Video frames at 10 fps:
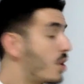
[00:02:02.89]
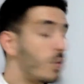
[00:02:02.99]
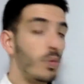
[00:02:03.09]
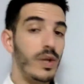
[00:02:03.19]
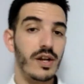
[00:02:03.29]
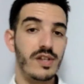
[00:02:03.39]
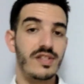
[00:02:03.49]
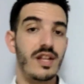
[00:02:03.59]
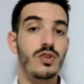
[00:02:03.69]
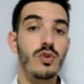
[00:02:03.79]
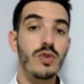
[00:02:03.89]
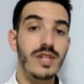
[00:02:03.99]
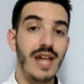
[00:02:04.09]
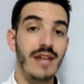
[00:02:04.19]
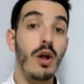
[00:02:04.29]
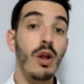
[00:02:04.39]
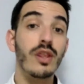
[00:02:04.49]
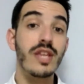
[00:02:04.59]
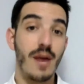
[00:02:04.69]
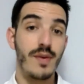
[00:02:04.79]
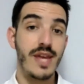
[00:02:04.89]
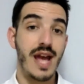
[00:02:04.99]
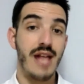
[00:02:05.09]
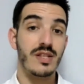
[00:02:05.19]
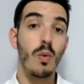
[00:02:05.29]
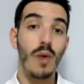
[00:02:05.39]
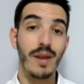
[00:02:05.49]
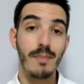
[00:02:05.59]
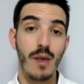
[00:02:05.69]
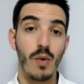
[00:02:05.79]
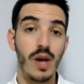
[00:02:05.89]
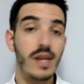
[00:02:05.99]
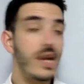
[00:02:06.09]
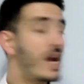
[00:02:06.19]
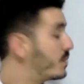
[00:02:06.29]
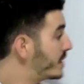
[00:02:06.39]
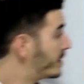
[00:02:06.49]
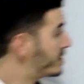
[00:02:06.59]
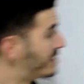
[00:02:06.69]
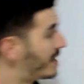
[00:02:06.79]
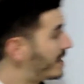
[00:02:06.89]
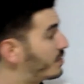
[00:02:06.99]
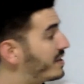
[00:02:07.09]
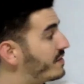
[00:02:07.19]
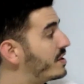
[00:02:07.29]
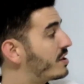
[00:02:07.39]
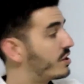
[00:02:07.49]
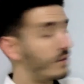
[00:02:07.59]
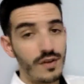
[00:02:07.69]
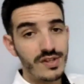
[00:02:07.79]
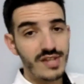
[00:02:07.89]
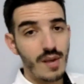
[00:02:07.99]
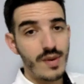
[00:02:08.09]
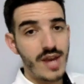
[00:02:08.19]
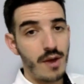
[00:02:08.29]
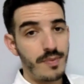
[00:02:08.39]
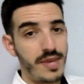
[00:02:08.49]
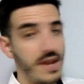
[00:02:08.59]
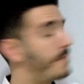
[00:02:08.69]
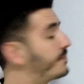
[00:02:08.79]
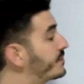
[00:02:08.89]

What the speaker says: we're going to start to look at all the areas one by one, and we're going to start with the first area up here.